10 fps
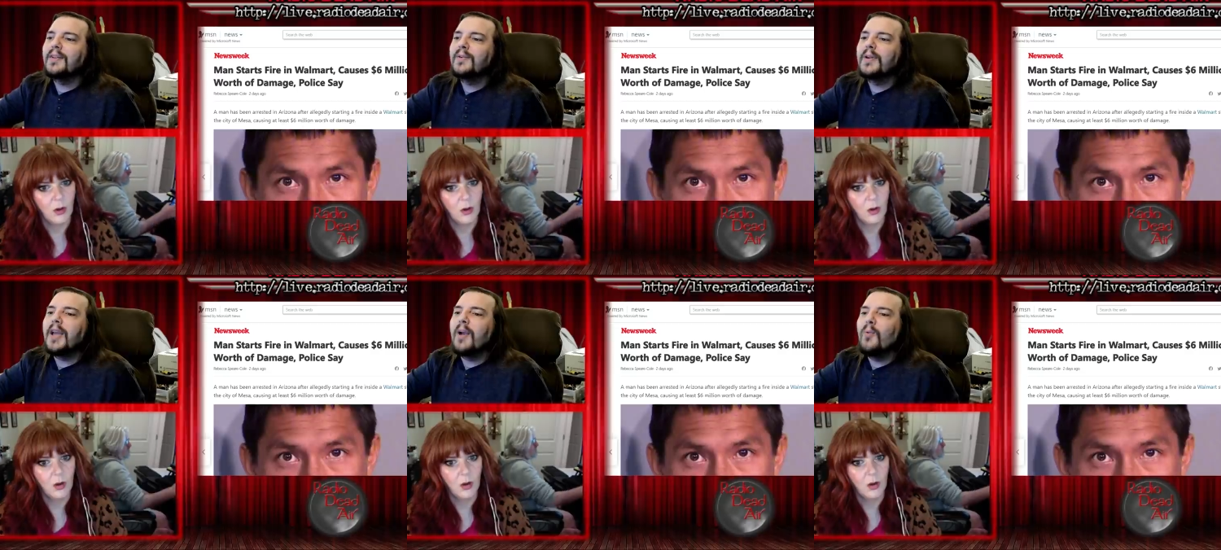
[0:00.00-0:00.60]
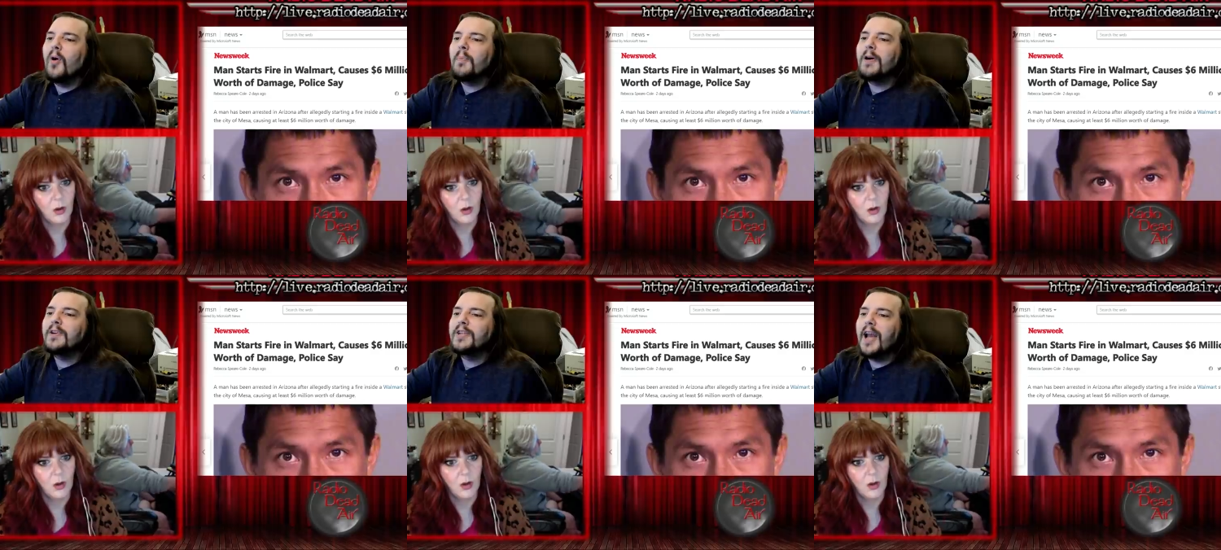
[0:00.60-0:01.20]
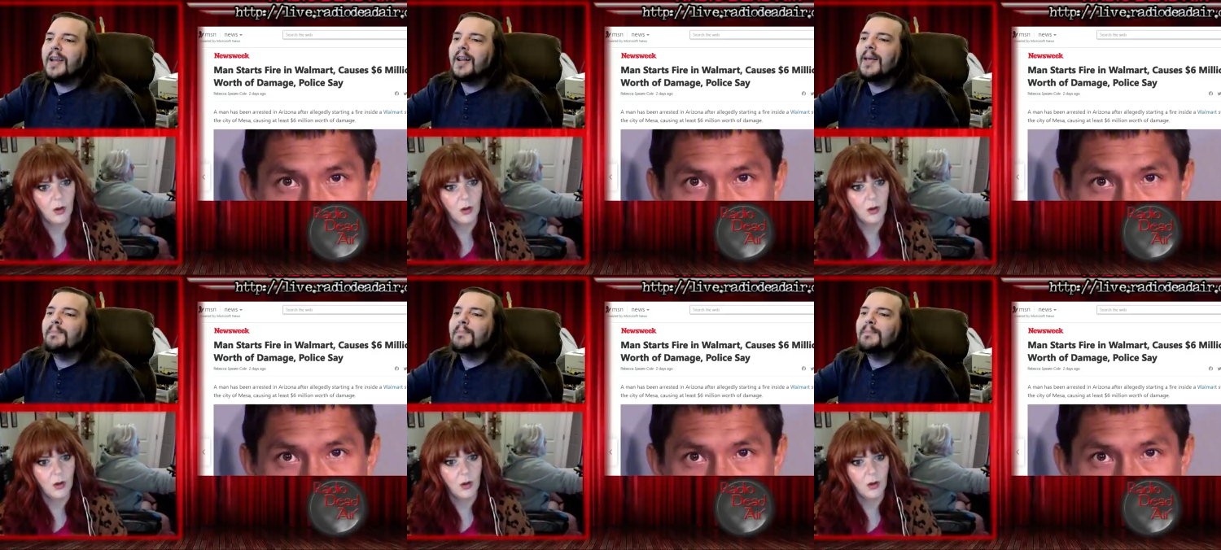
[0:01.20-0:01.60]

Speaker 1: including a Walmart jacket